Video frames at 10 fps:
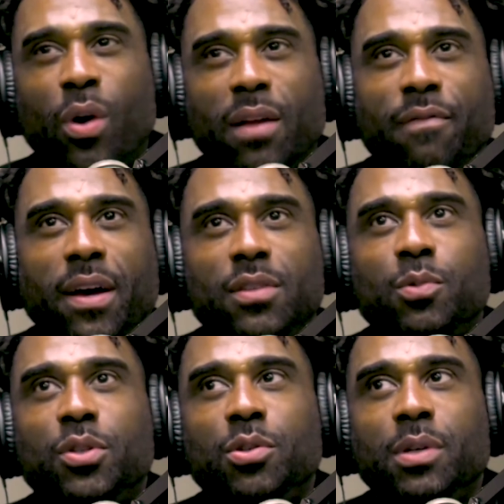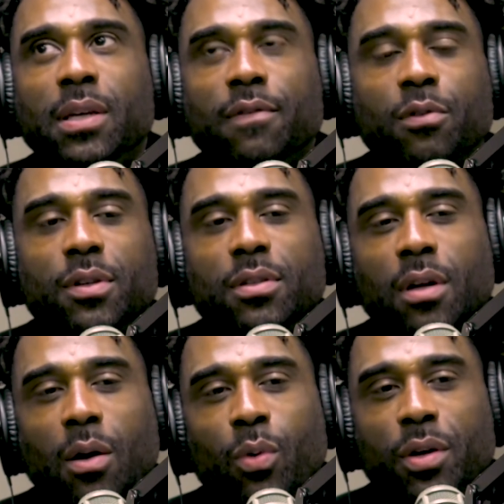What advice would you give
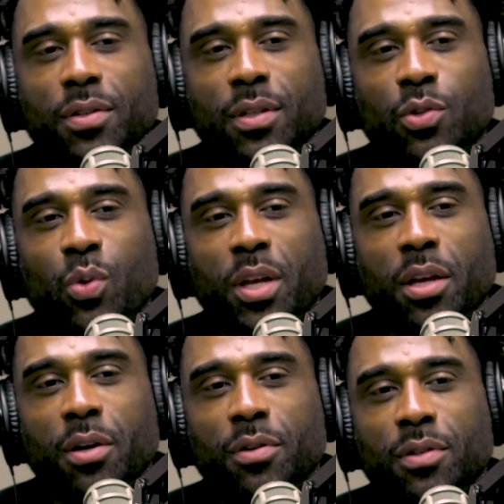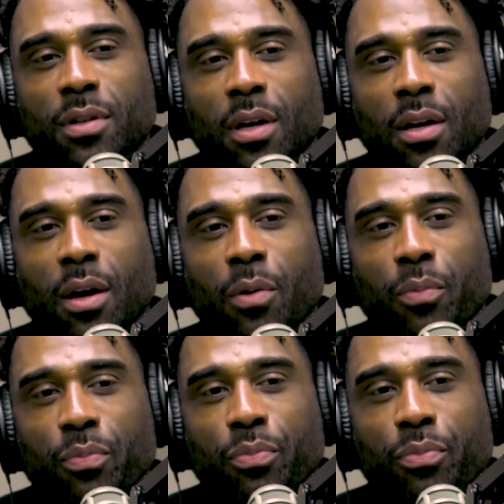Chrystale Wilson 20 years ago?
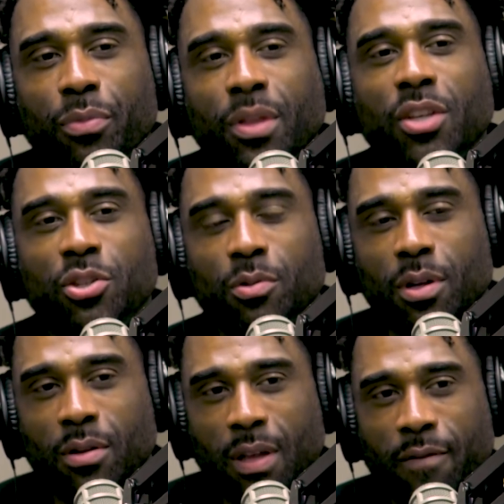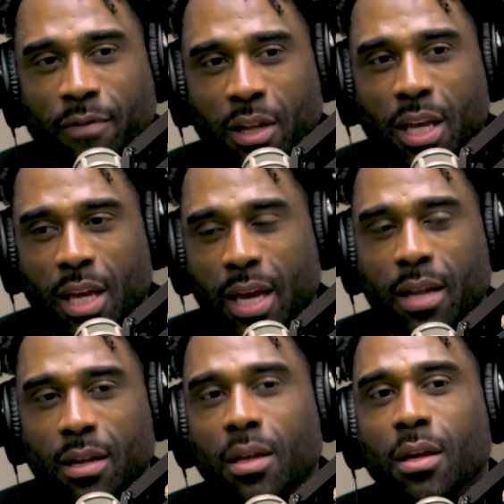That looking
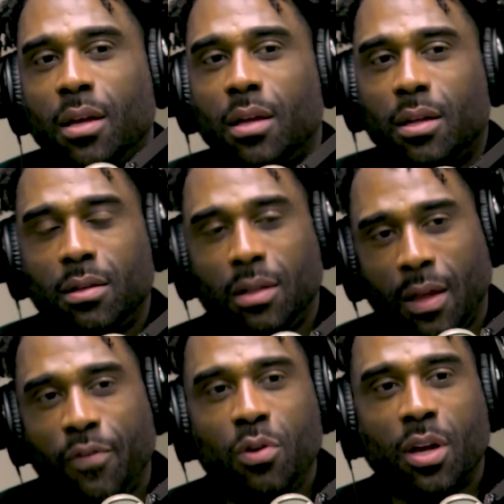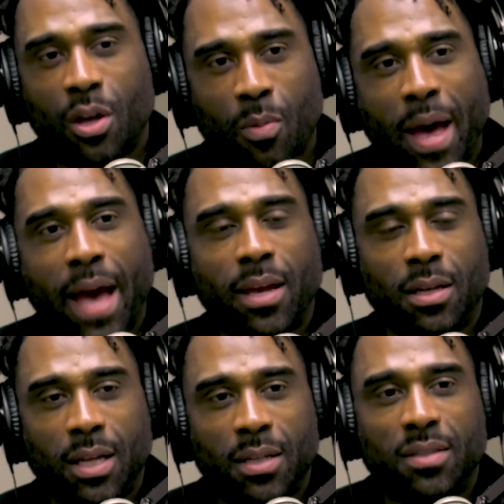at, if you could go back
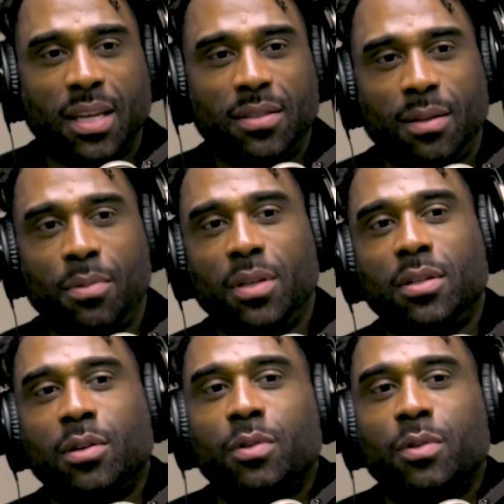and say something to